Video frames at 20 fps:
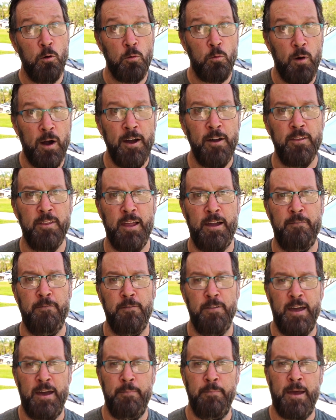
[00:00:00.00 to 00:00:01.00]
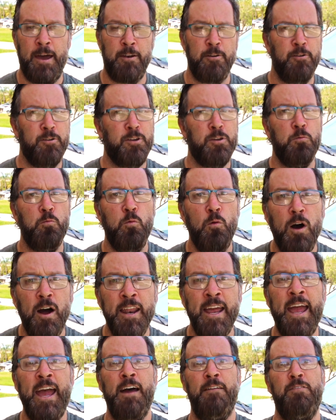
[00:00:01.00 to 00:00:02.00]
wildlife for that matter, you want
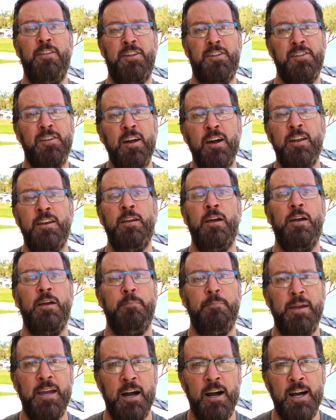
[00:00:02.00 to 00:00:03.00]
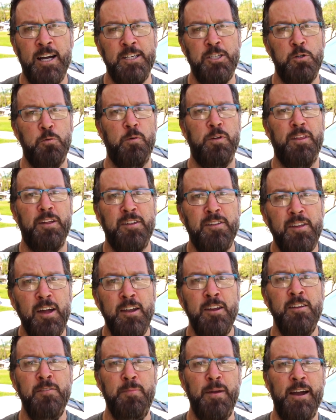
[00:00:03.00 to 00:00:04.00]
to have the sun behind you. When the
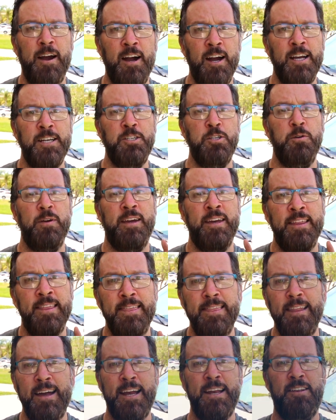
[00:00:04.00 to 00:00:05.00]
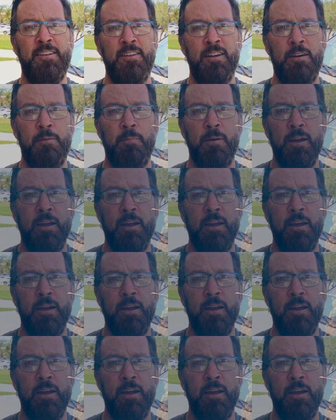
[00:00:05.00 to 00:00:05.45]
sun is behind you, it lights up